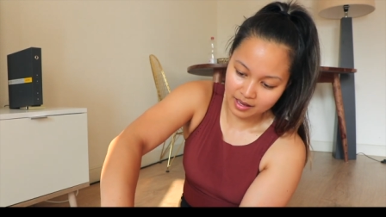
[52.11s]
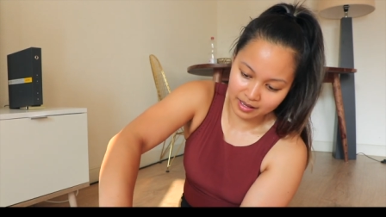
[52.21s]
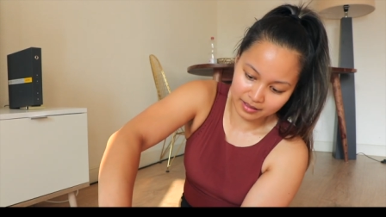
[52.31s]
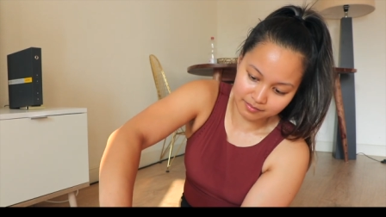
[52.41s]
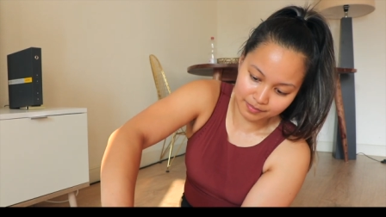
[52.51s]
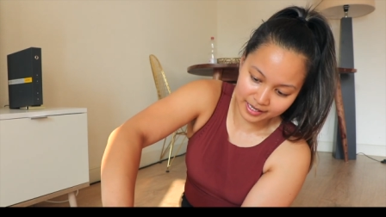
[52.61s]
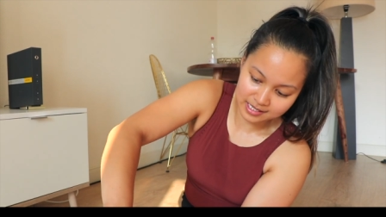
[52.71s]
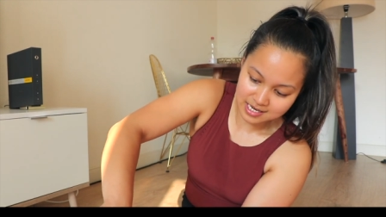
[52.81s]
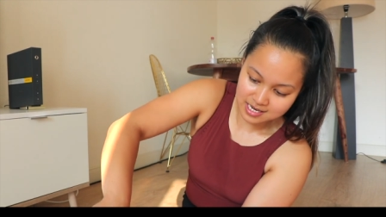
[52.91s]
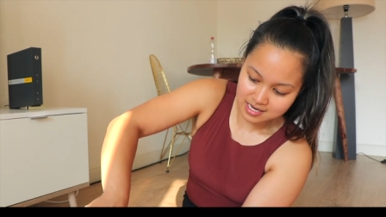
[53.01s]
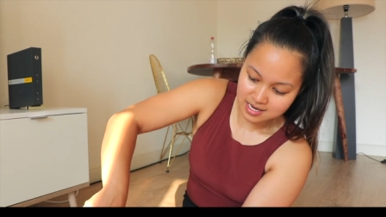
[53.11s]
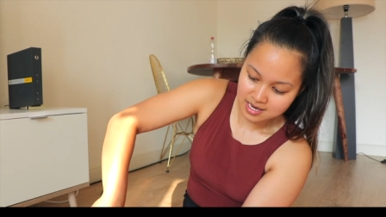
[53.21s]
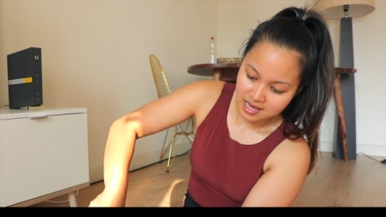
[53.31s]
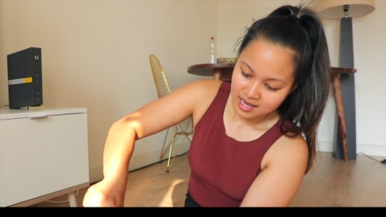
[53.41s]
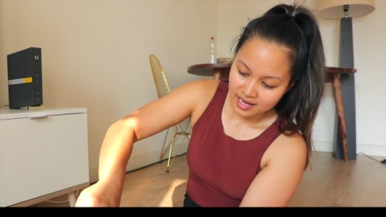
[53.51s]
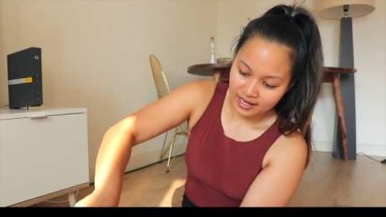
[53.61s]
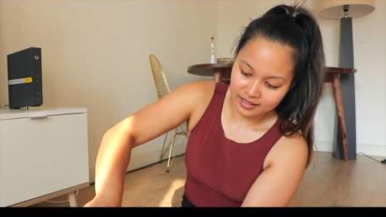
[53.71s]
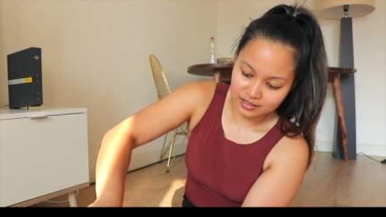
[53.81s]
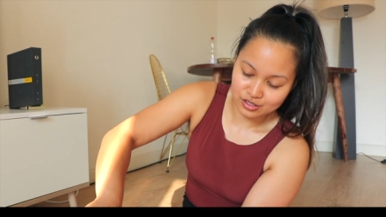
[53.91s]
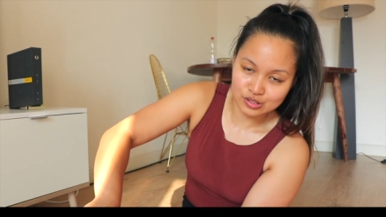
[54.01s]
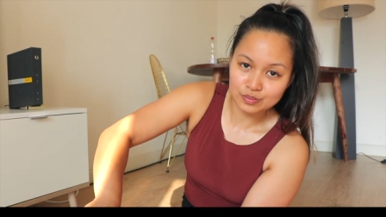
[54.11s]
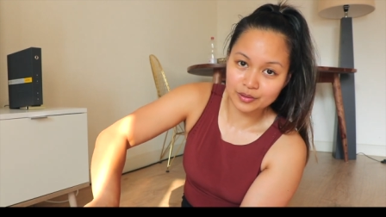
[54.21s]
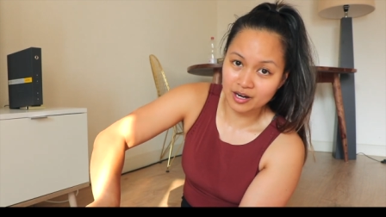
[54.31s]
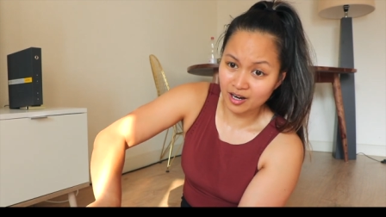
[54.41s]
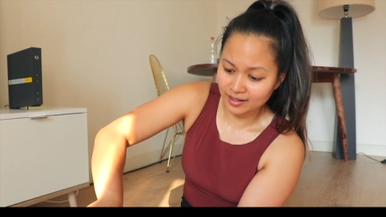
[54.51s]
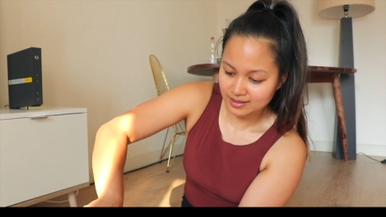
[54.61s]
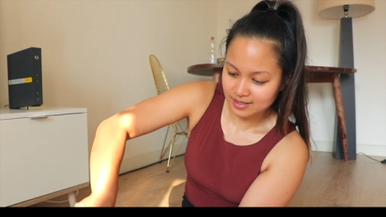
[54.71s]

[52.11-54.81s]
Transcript: and biking and it's super hot